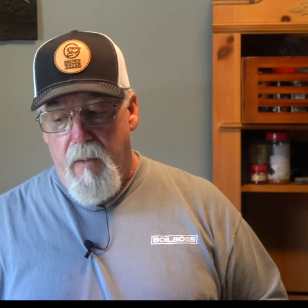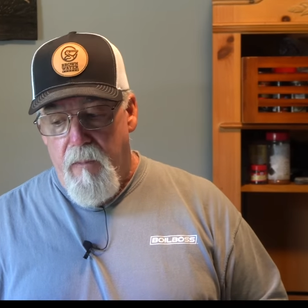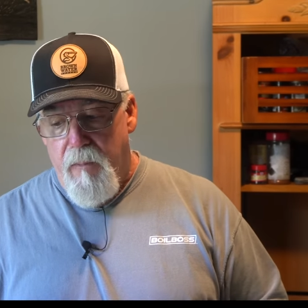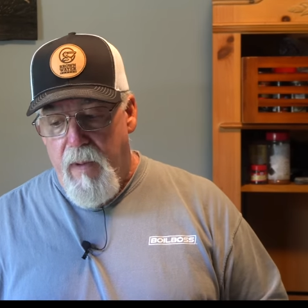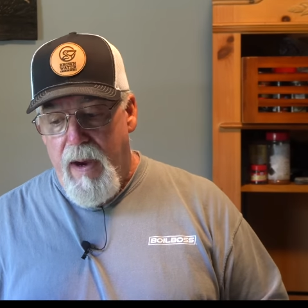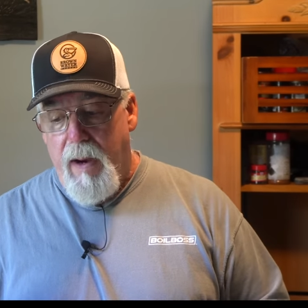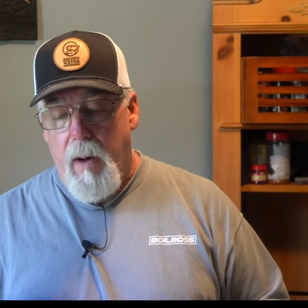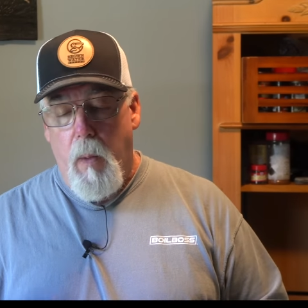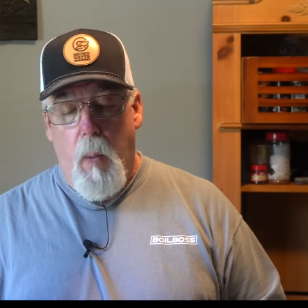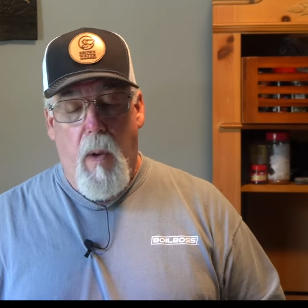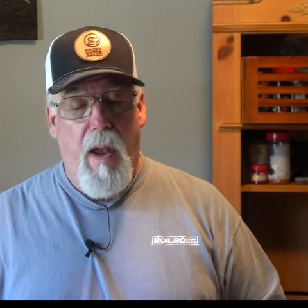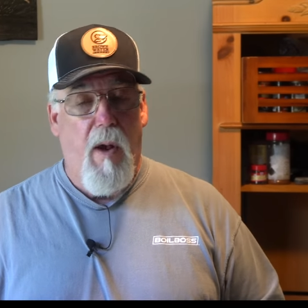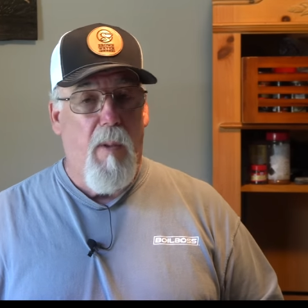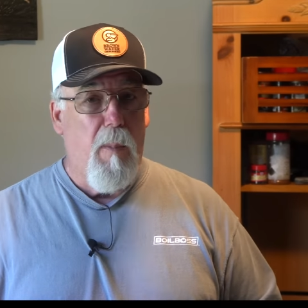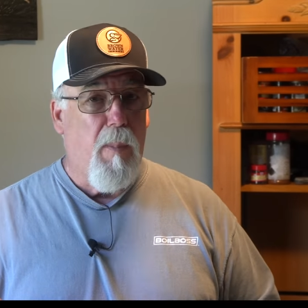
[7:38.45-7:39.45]
Very
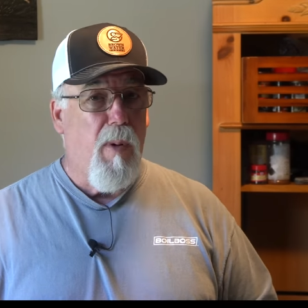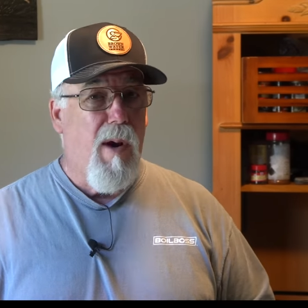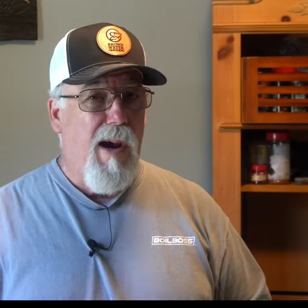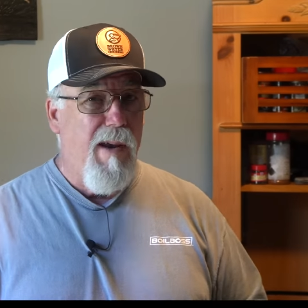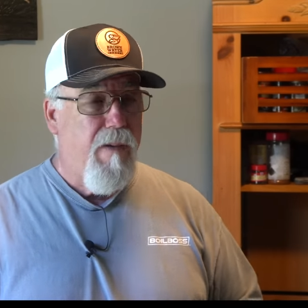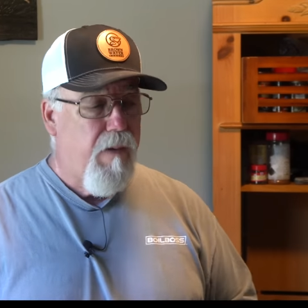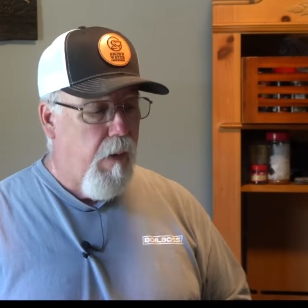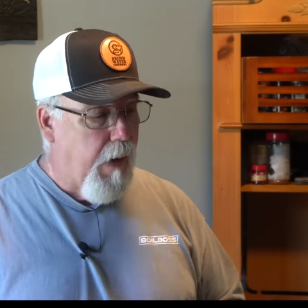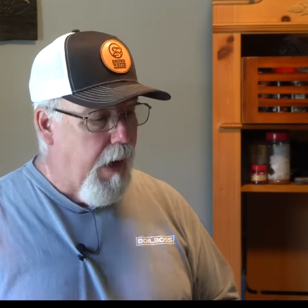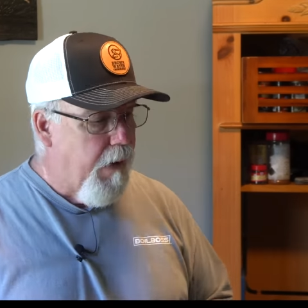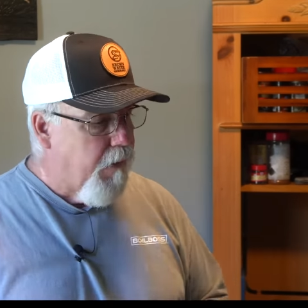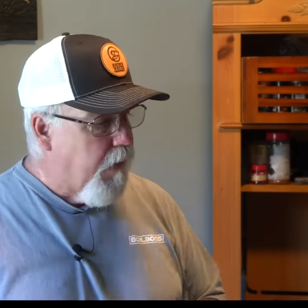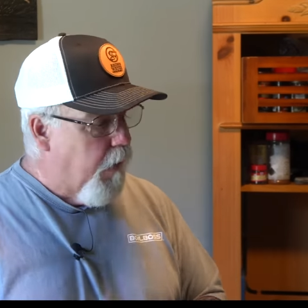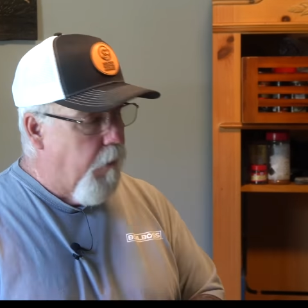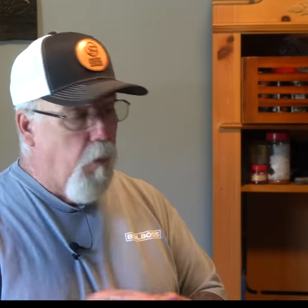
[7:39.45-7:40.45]
well, the price they're
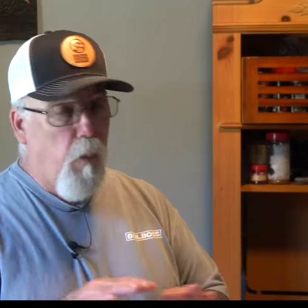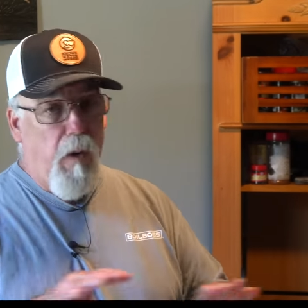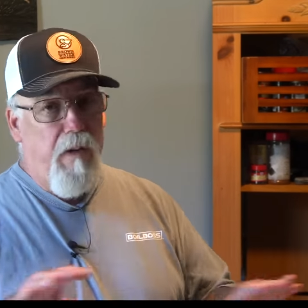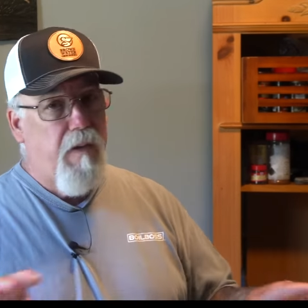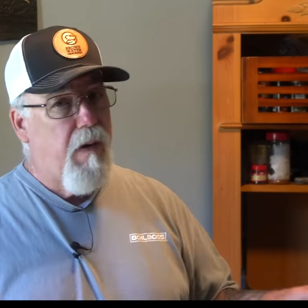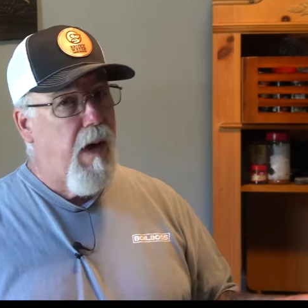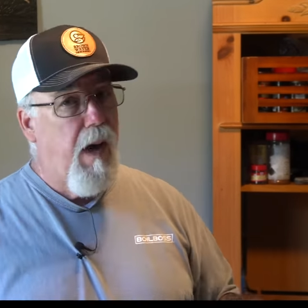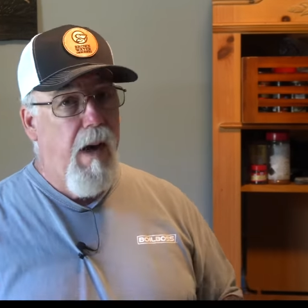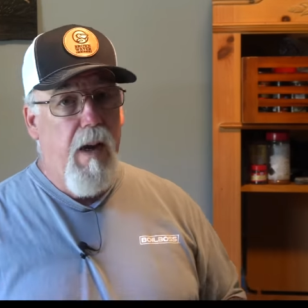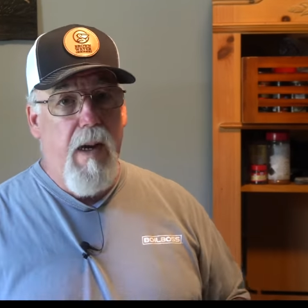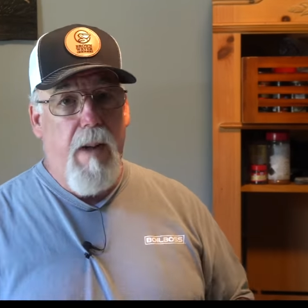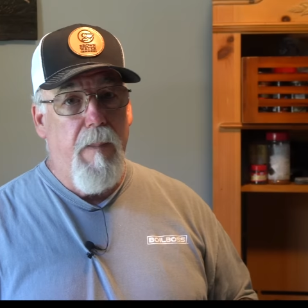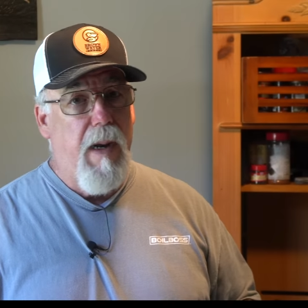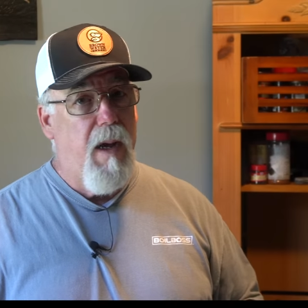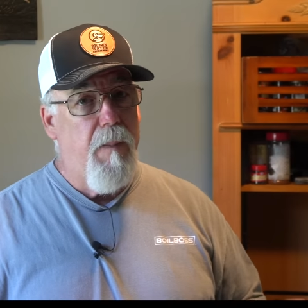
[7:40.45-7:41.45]
asking them. Once again,
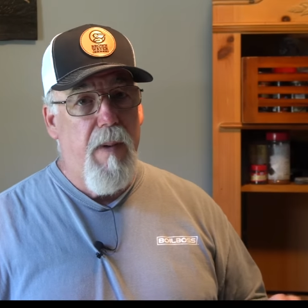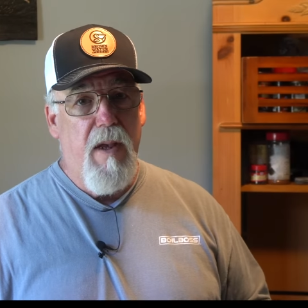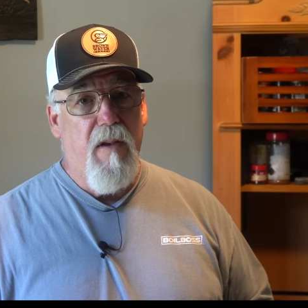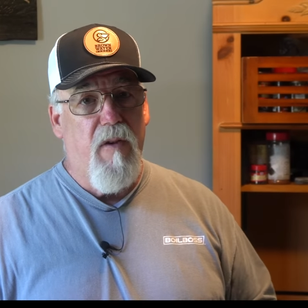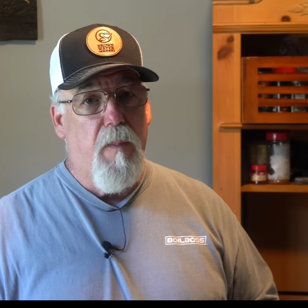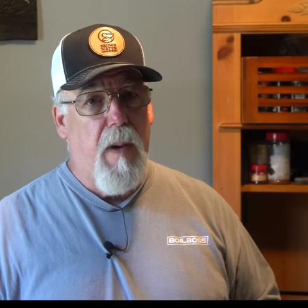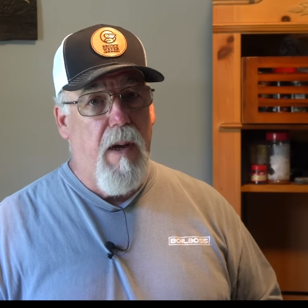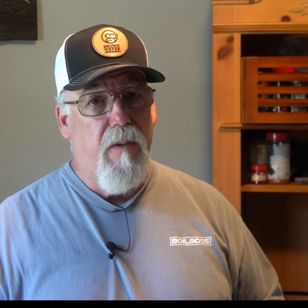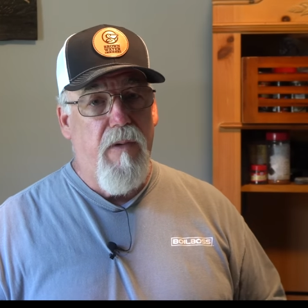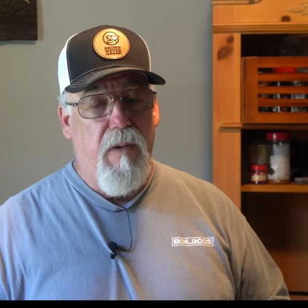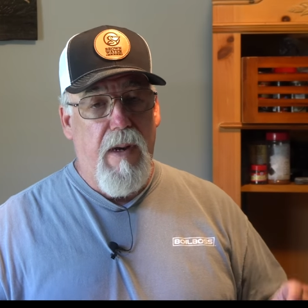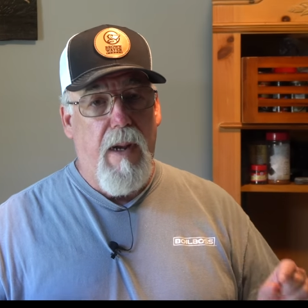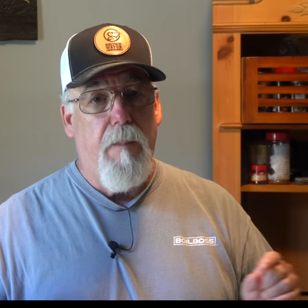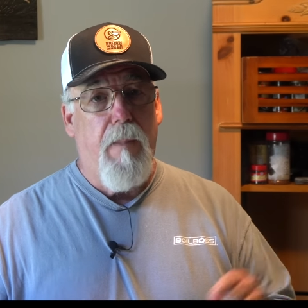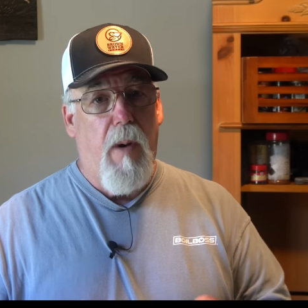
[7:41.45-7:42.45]
I'm not being
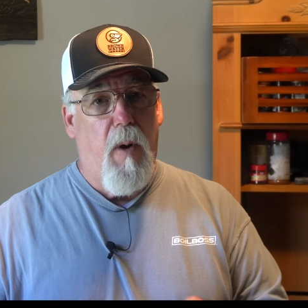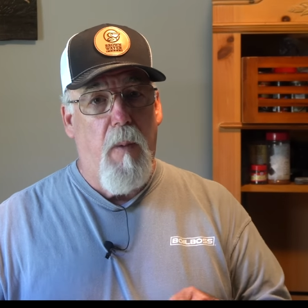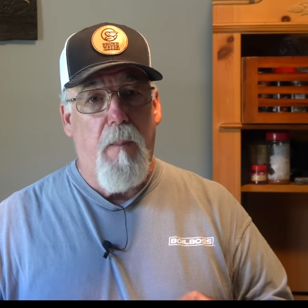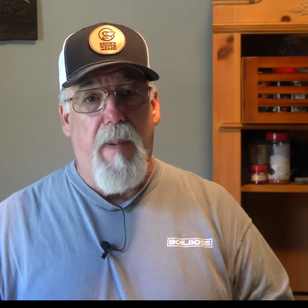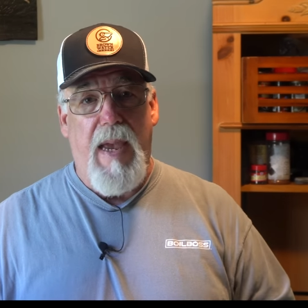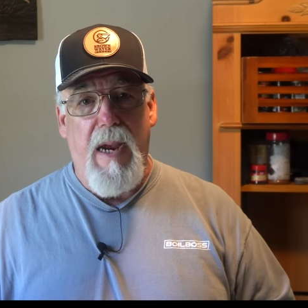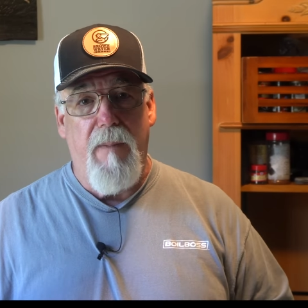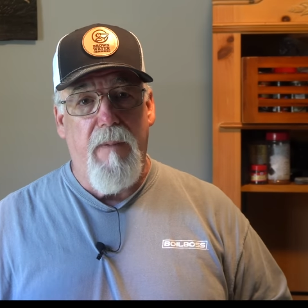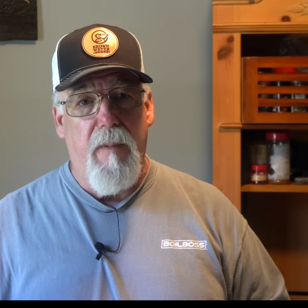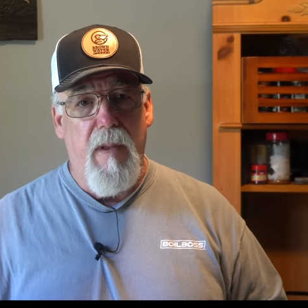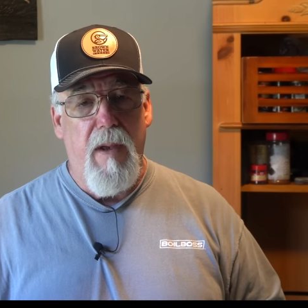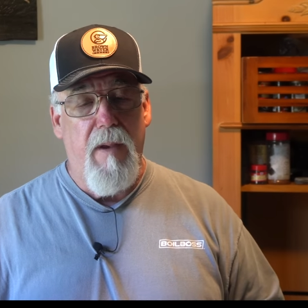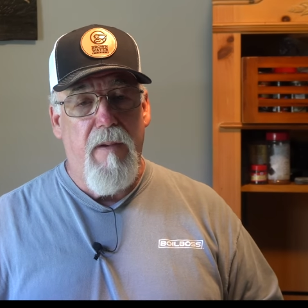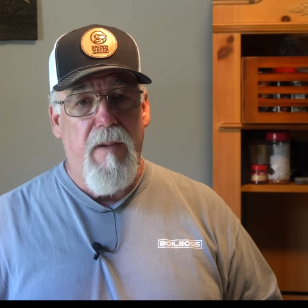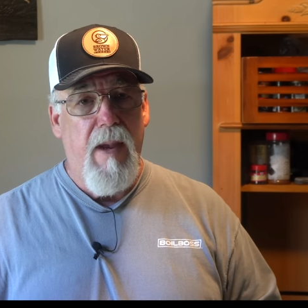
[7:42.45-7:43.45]
sponsored. I bought and paid for
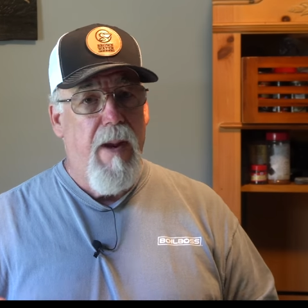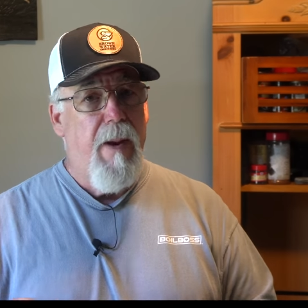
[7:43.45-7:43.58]
this.